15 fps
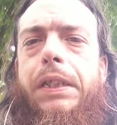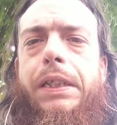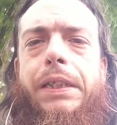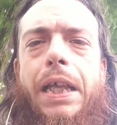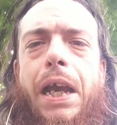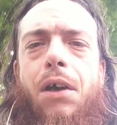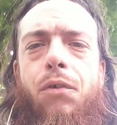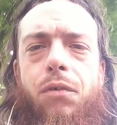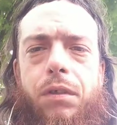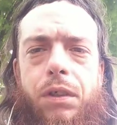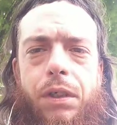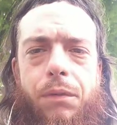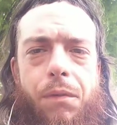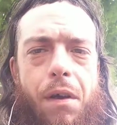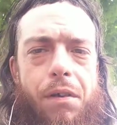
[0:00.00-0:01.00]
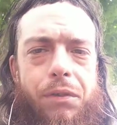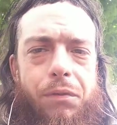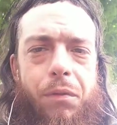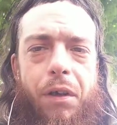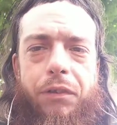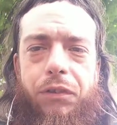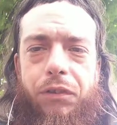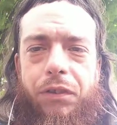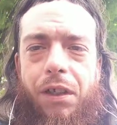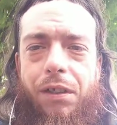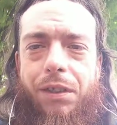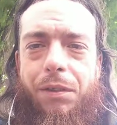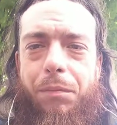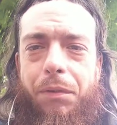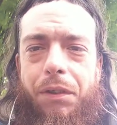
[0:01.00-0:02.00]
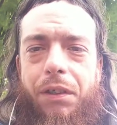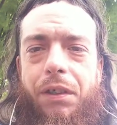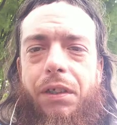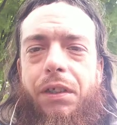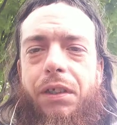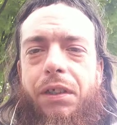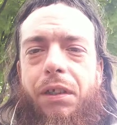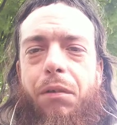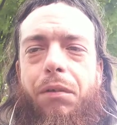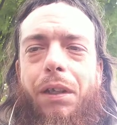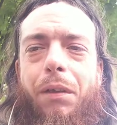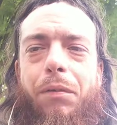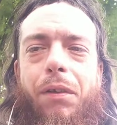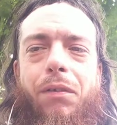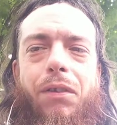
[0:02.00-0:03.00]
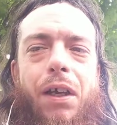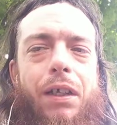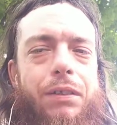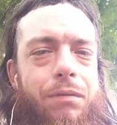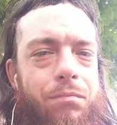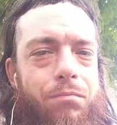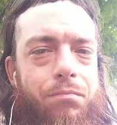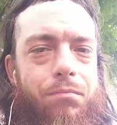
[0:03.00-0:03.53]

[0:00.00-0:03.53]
Now, if I was a Rogers customer, you know what I would have done?